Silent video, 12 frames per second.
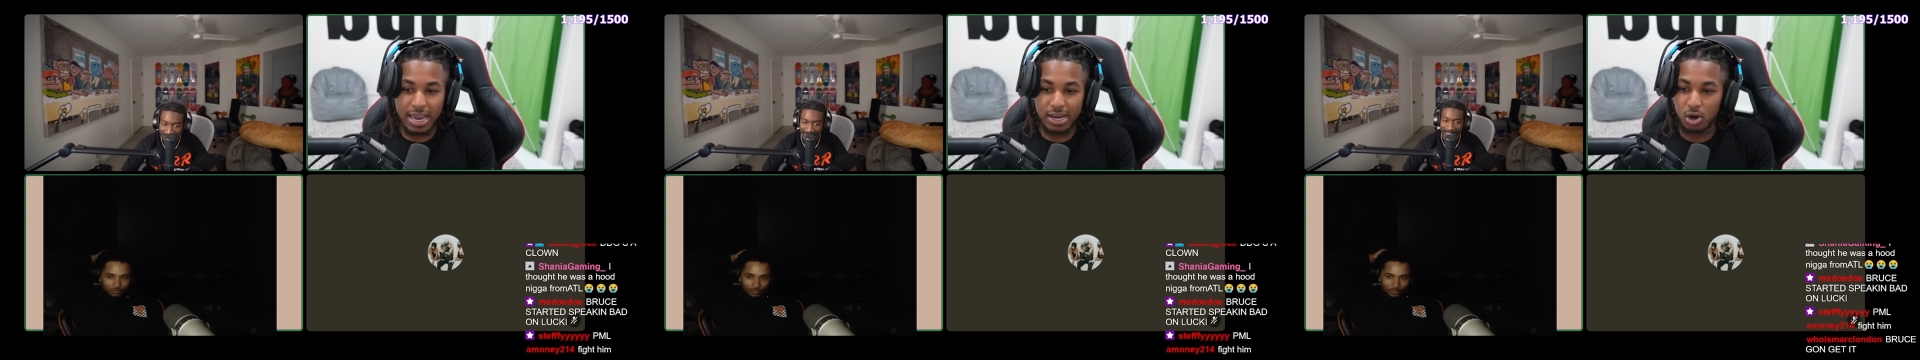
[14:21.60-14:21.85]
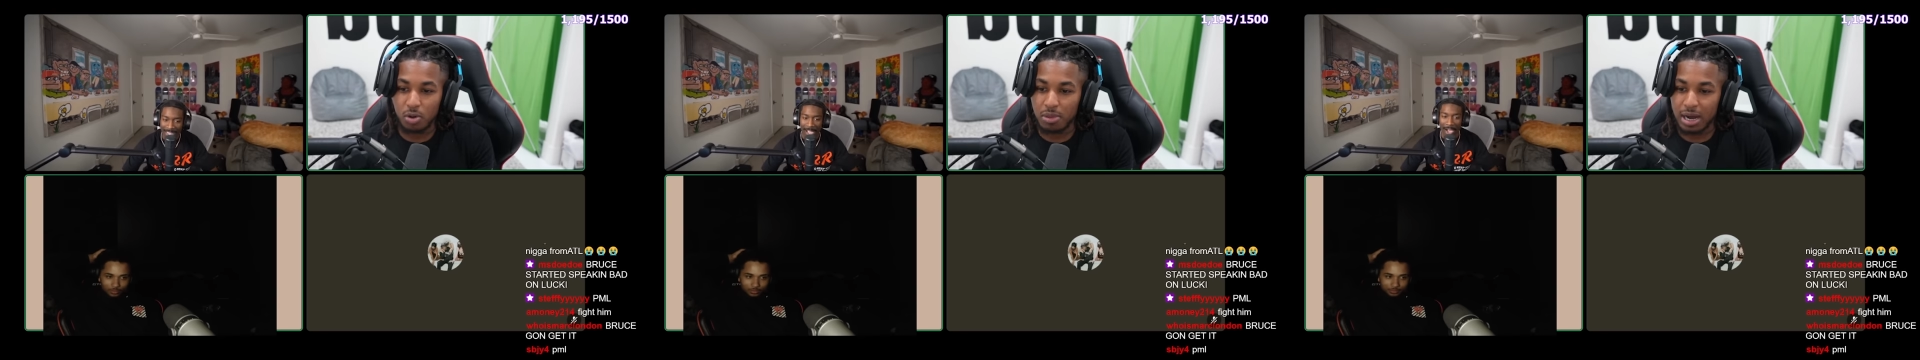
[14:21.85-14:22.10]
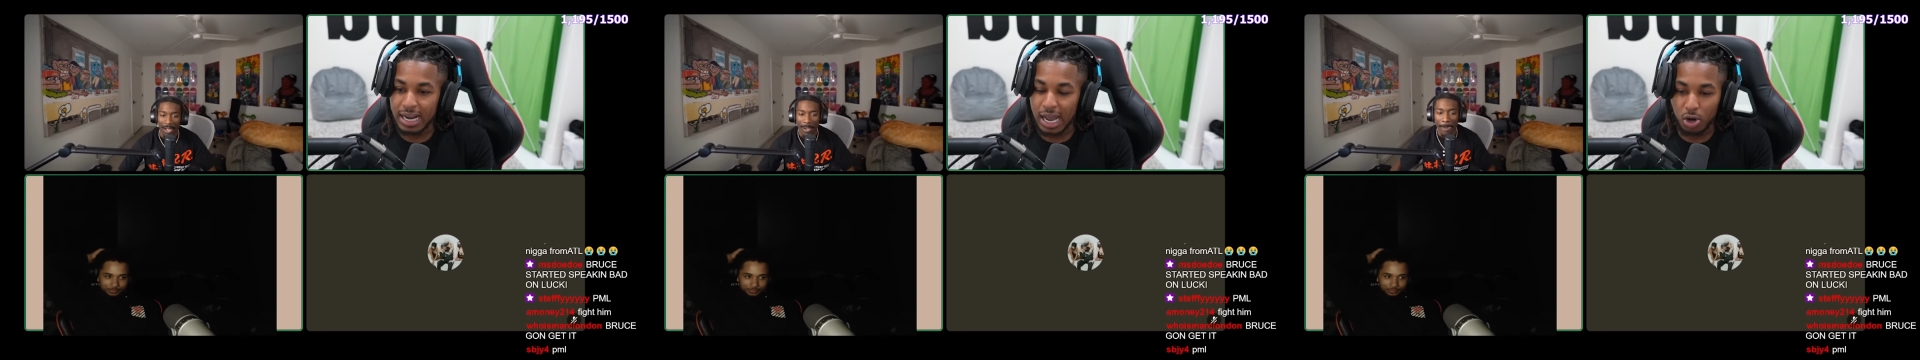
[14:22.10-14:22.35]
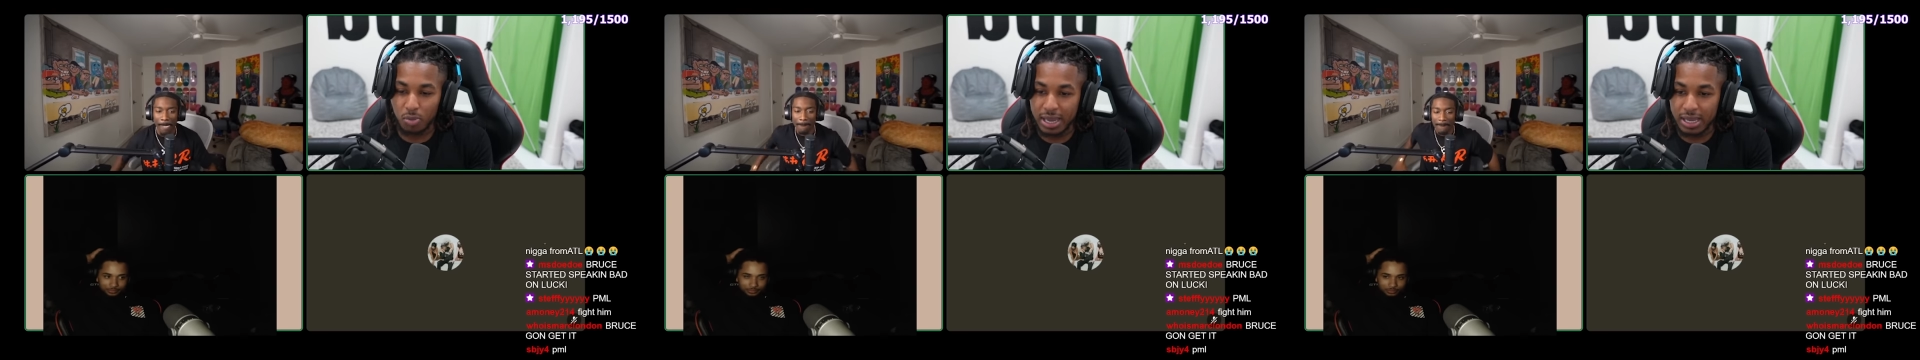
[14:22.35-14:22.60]
no money. I
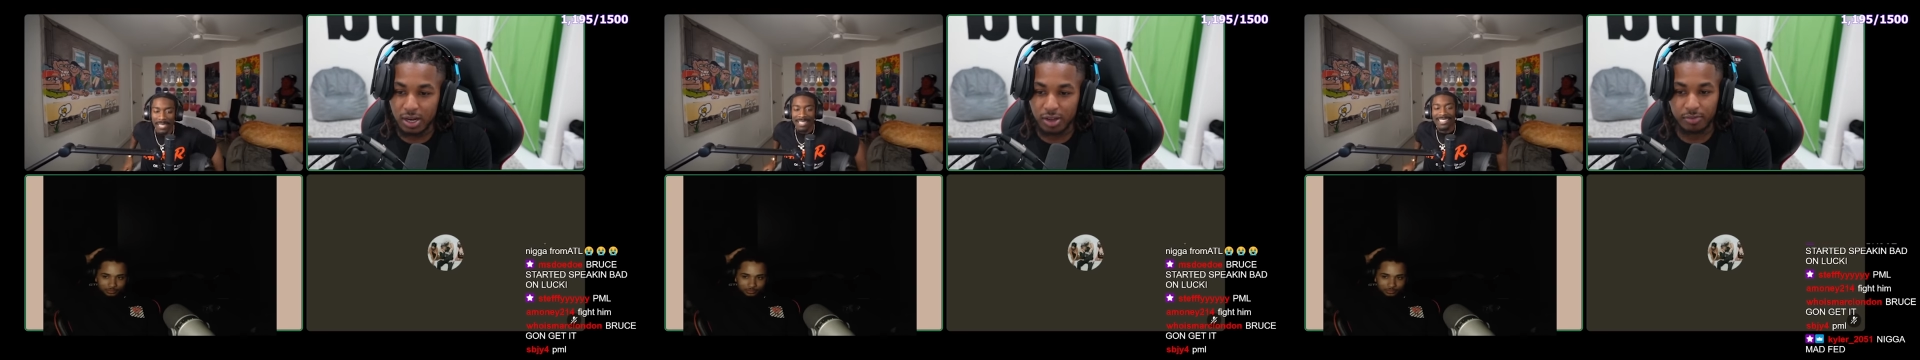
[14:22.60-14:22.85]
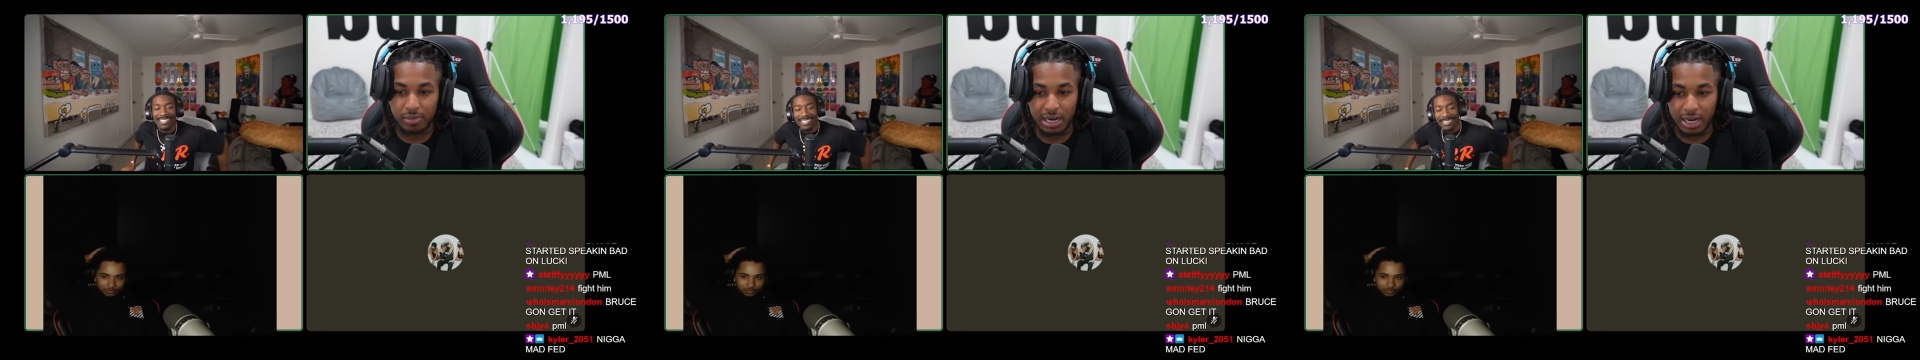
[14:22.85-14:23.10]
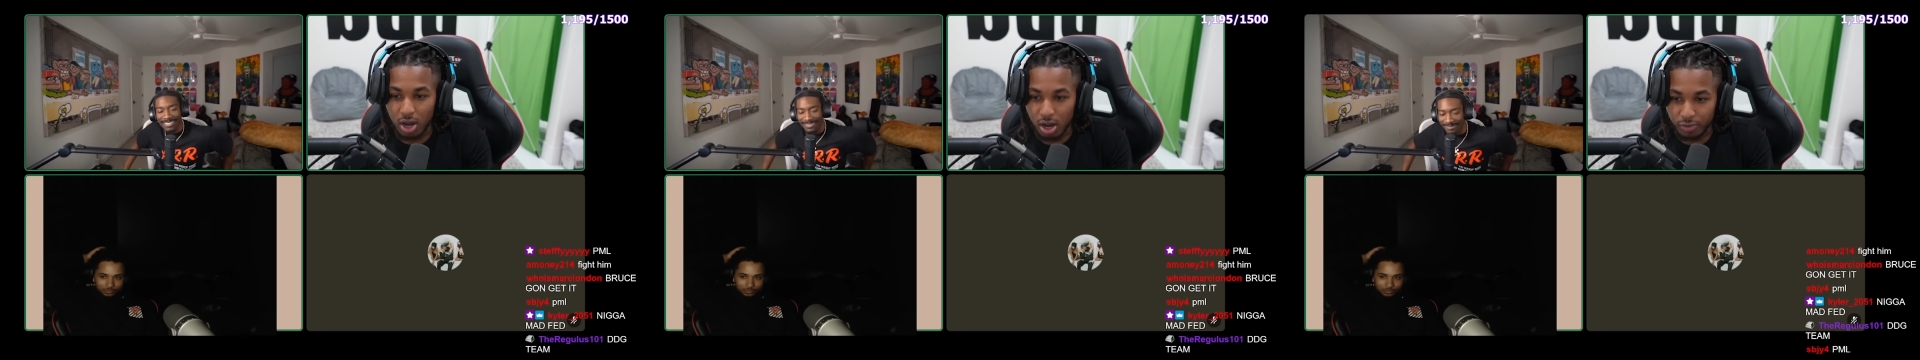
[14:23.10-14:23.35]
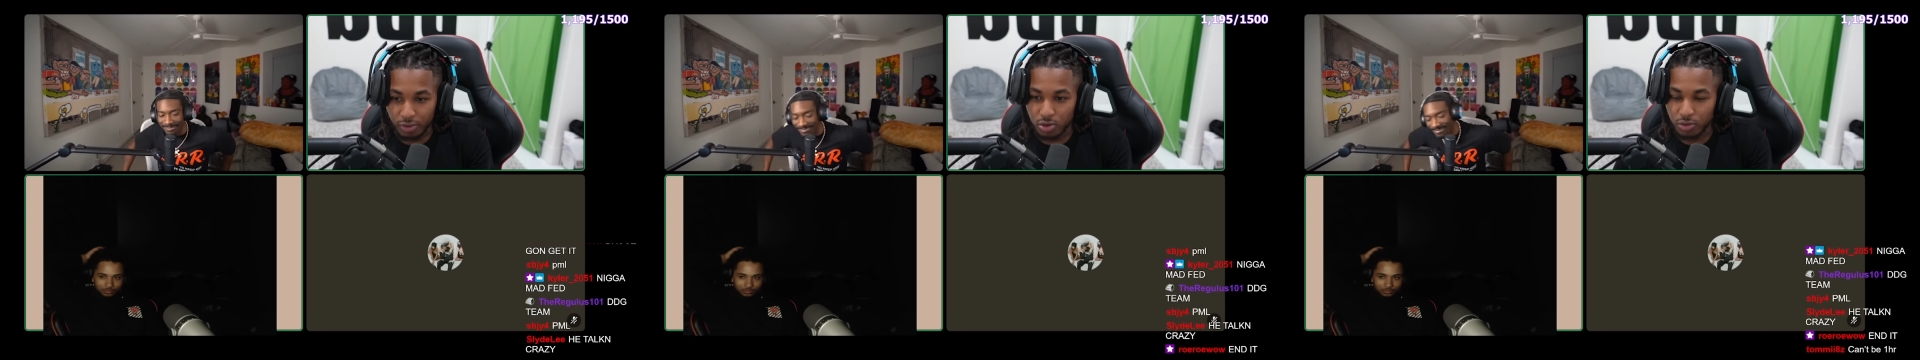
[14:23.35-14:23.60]
don't make enough money
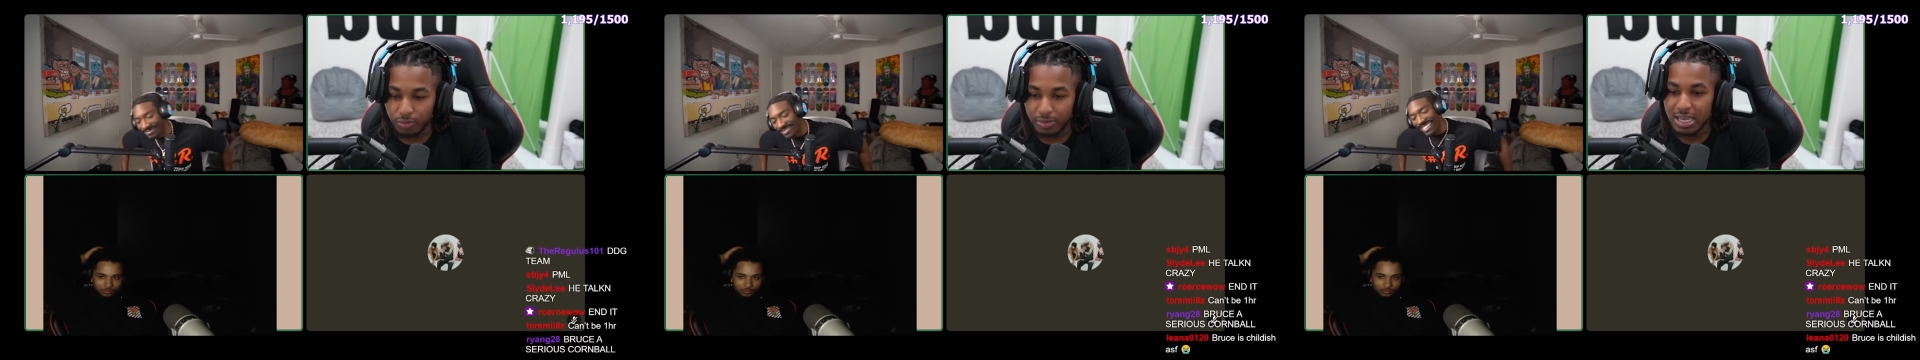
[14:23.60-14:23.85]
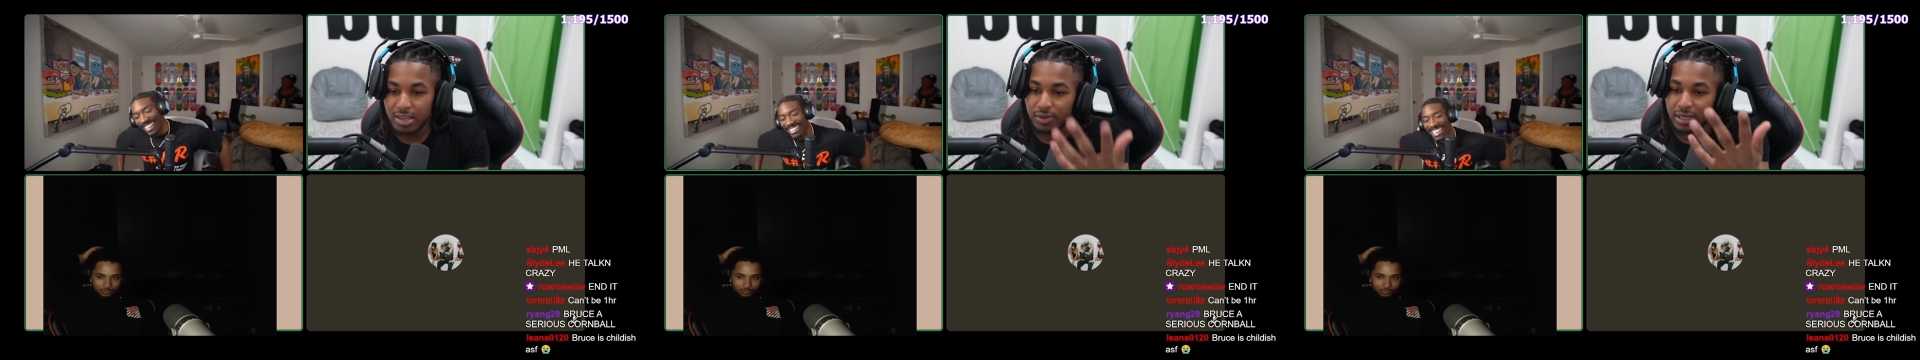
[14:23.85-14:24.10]
off of you for me even